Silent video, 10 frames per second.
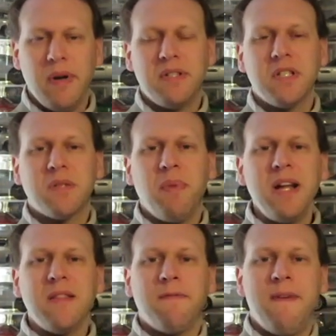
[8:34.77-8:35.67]
But
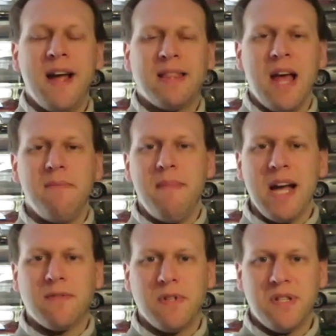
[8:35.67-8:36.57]
despite the fact that
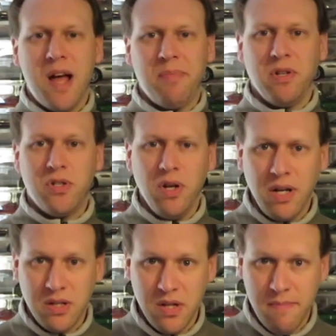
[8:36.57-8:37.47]
Max Verstappen
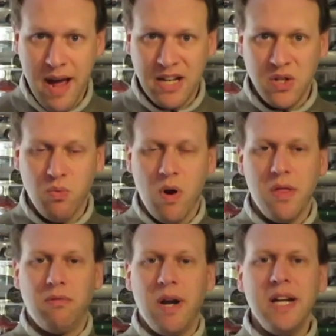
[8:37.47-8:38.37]
took it to the max and
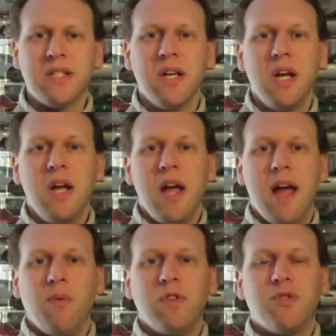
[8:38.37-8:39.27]
won the race,
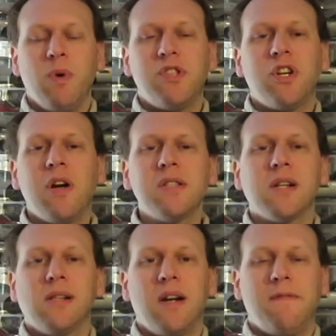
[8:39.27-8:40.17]
with
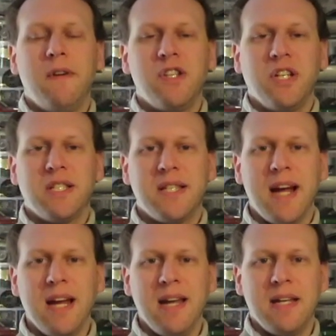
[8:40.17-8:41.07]
Charles Leclerc finishing
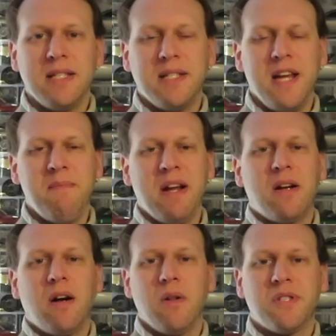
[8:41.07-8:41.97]
2nd and his
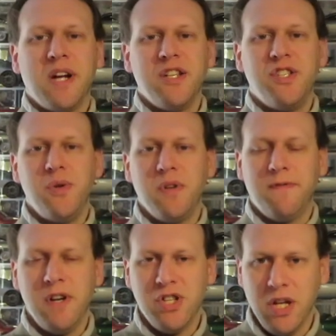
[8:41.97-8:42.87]
teammate Carlos Sainz
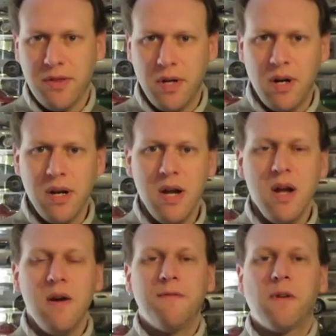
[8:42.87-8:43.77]
Jr. finishing 3rd,
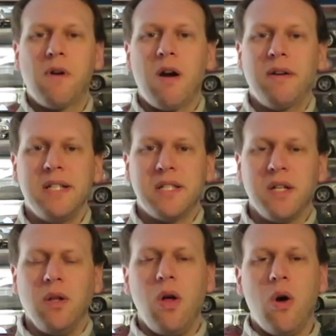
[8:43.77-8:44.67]
Ferrari
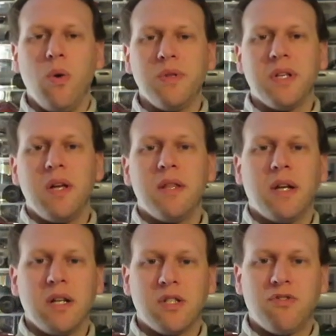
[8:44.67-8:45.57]
still holds
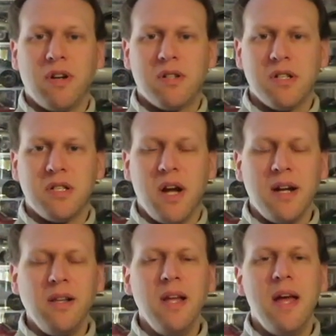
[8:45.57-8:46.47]
the Constructors'
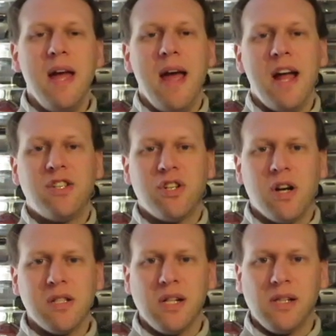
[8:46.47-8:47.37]
title, and
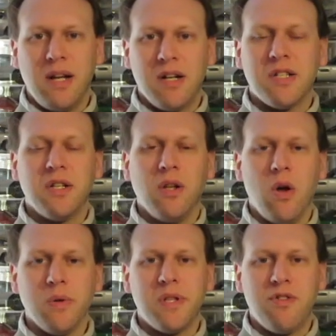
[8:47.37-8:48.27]
Charles Leclerc
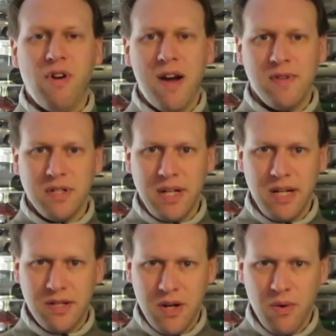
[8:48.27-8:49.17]
still holds the driver's
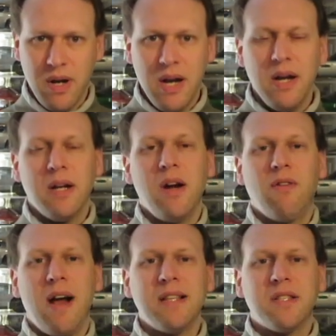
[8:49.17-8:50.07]
lead. So
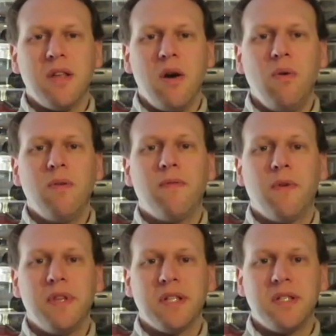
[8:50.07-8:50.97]
congrats, though,
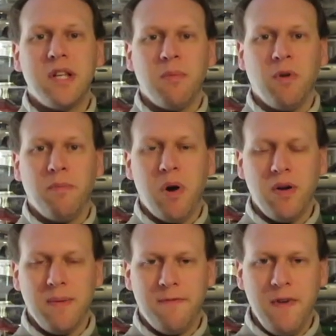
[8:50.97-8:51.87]
for this double
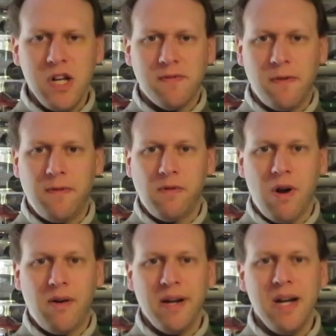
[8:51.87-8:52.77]
podium finish for
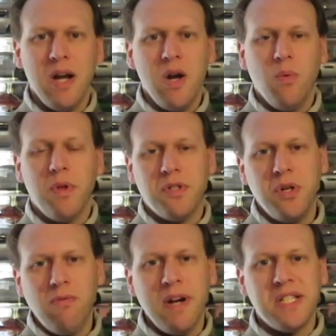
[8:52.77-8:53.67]
Ferrari. With
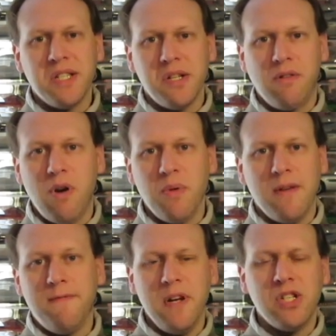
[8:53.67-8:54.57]
2 races in a row
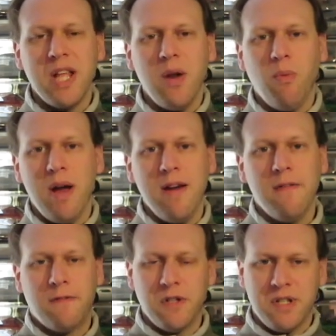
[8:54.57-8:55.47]
they finished that
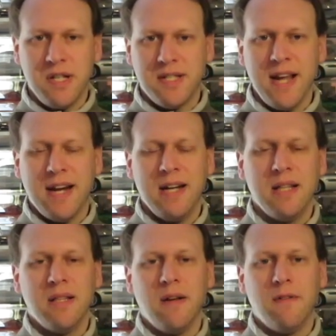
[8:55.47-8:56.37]
way, 1st and
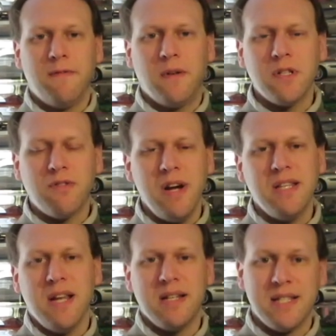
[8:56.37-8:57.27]
2nd in the first
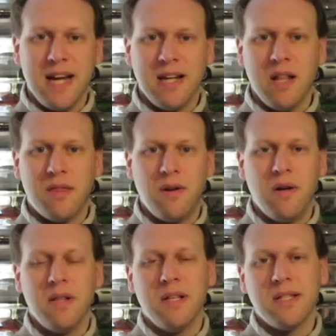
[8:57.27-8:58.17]
race and 2nd and
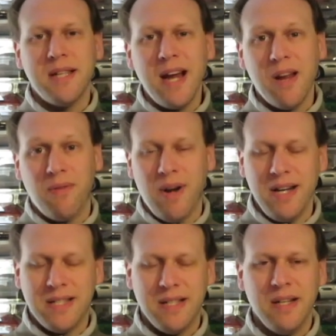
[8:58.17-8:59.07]
3rd in the second
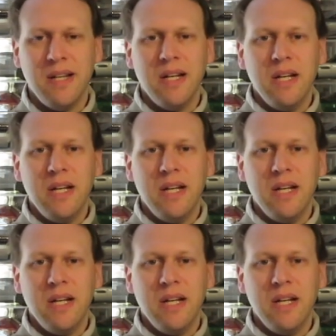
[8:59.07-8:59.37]
race.